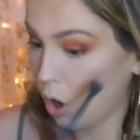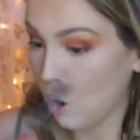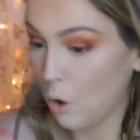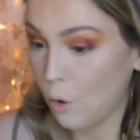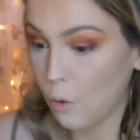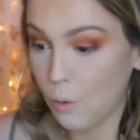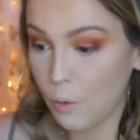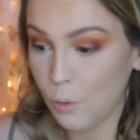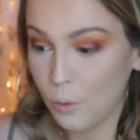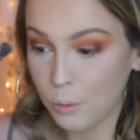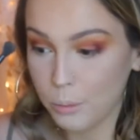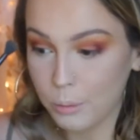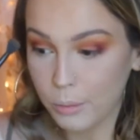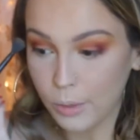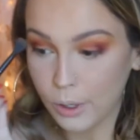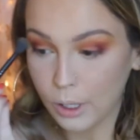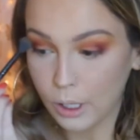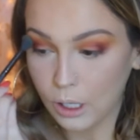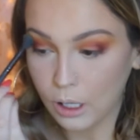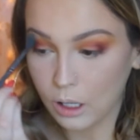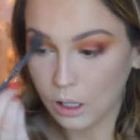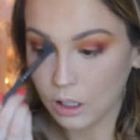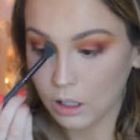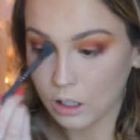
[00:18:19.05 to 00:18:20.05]
oh my
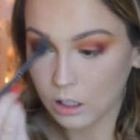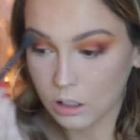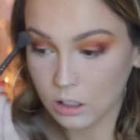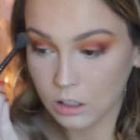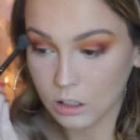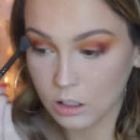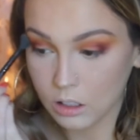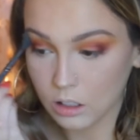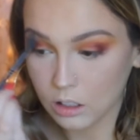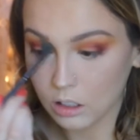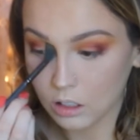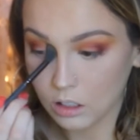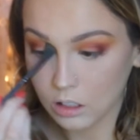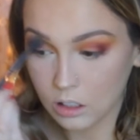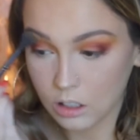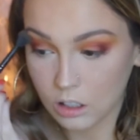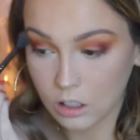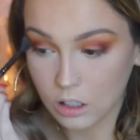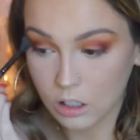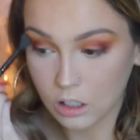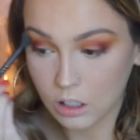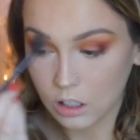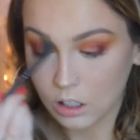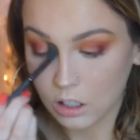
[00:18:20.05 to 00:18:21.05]
god.
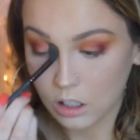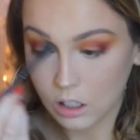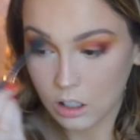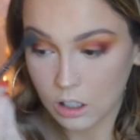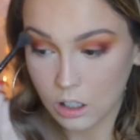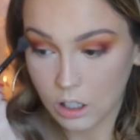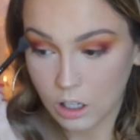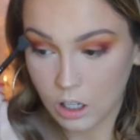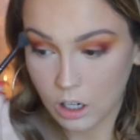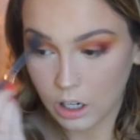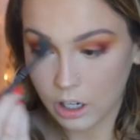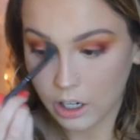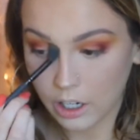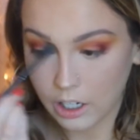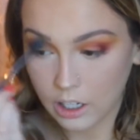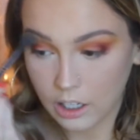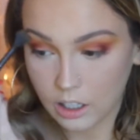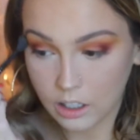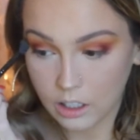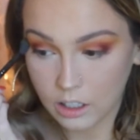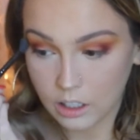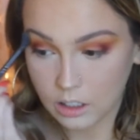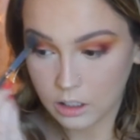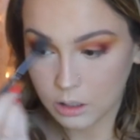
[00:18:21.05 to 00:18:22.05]
Alright,
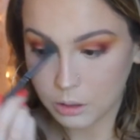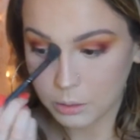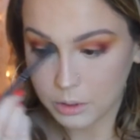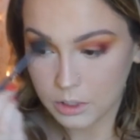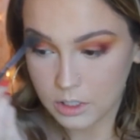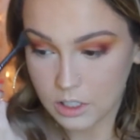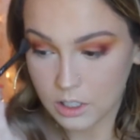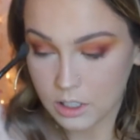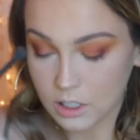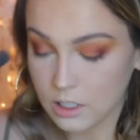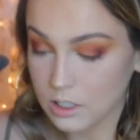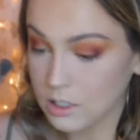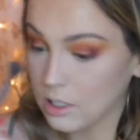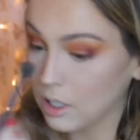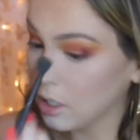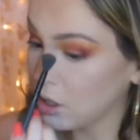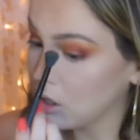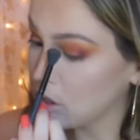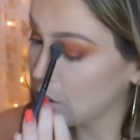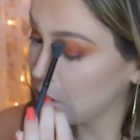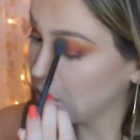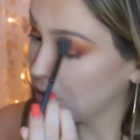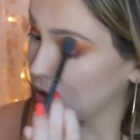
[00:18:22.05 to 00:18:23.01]
I'll add a little bit to this side too